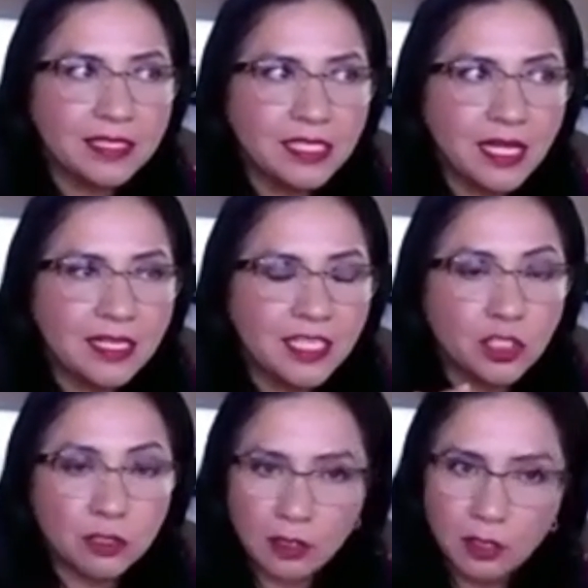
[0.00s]
challenge
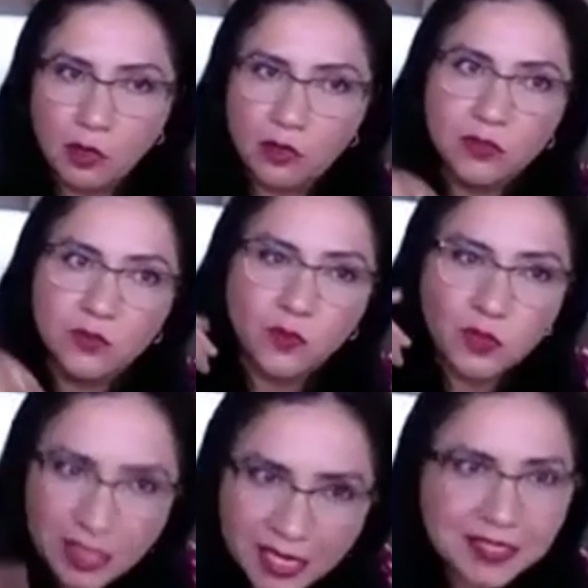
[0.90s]
goes for
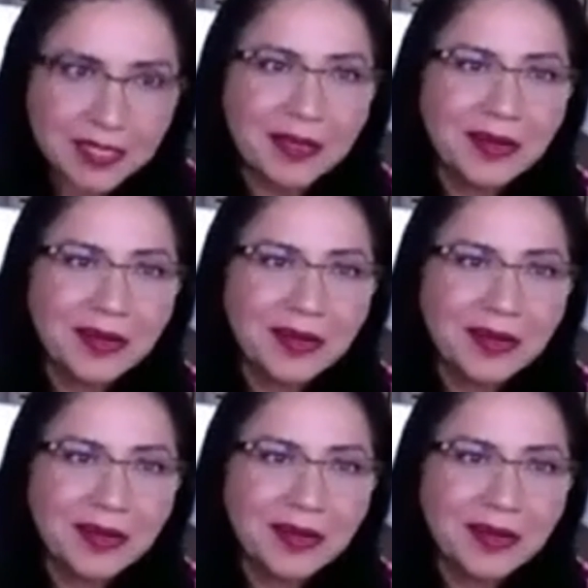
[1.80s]
Ceci